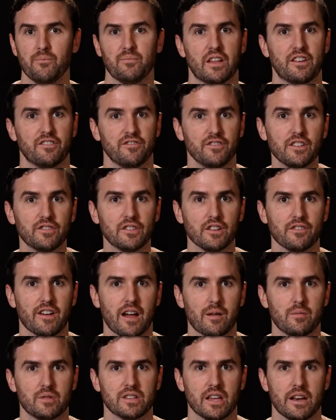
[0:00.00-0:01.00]
and
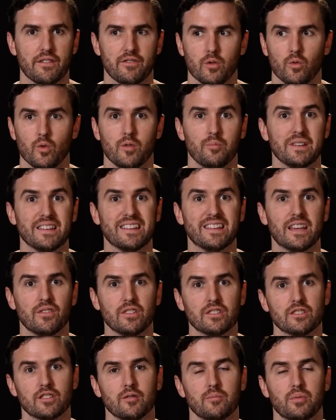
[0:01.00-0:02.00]
55% of it will be
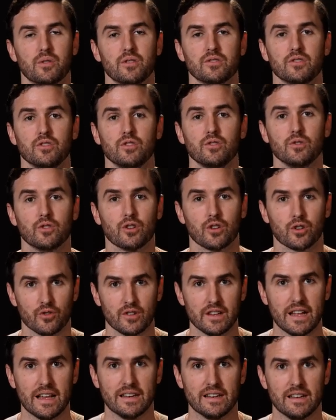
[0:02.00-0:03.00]
given to the person who
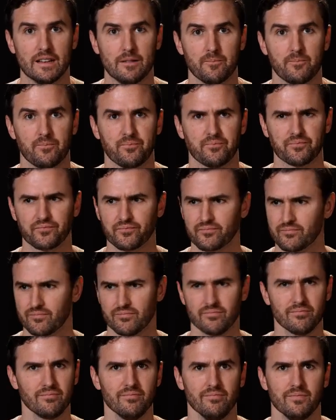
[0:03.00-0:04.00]
created it.
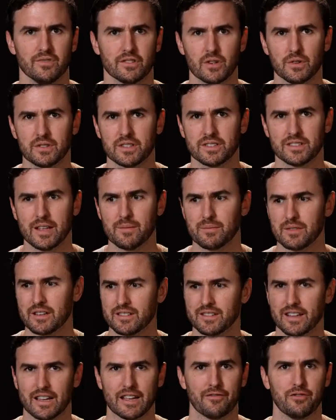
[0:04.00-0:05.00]
So it's the same thing
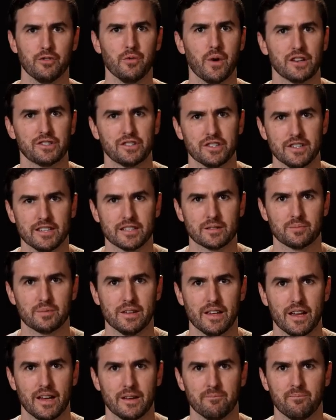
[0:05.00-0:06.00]
as like if you watch
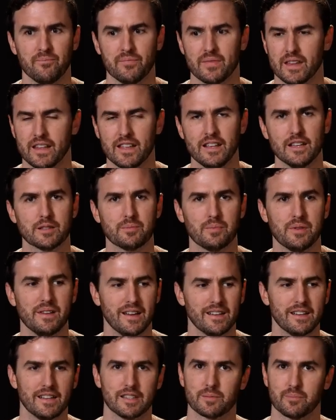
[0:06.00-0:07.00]
ESPN,
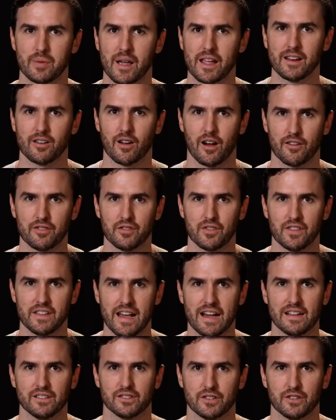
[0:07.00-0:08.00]
ESPN gets paid off of
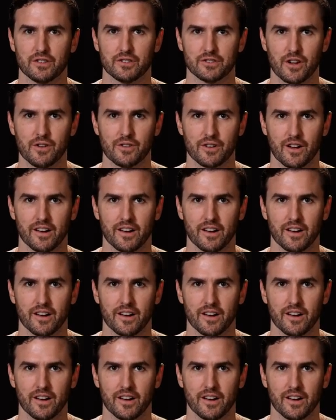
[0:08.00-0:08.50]
the ads that are showed